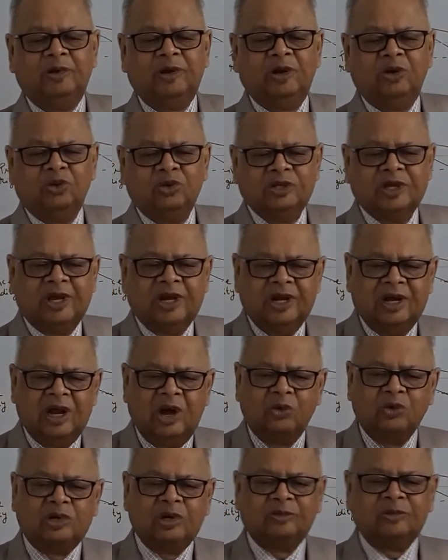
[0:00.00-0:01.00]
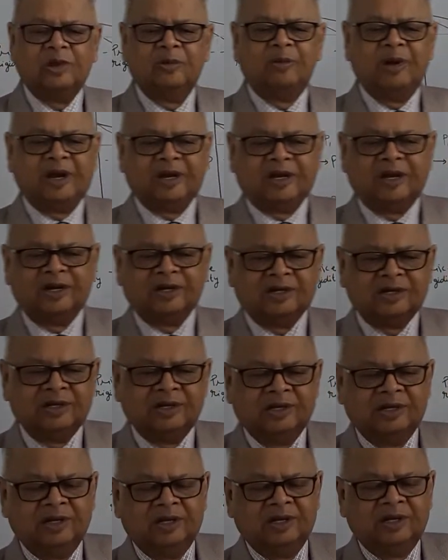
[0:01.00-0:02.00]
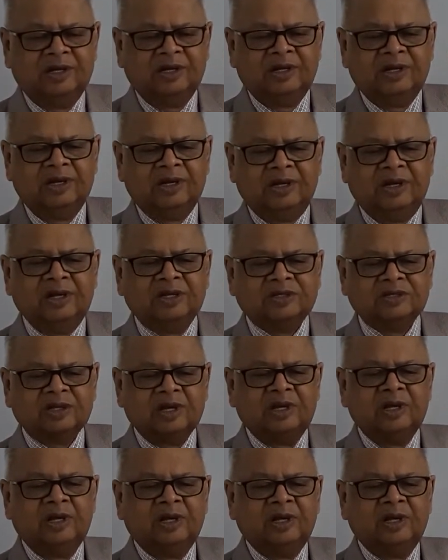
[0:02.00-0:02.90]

loser and out of the market. His